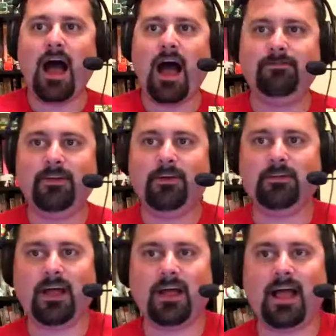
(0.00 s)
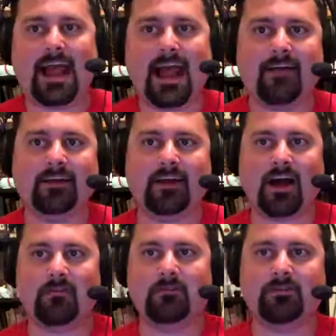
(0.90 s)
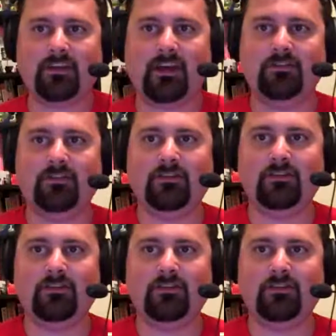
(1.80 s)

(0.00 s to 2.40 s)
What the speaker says: I feel like having a conversation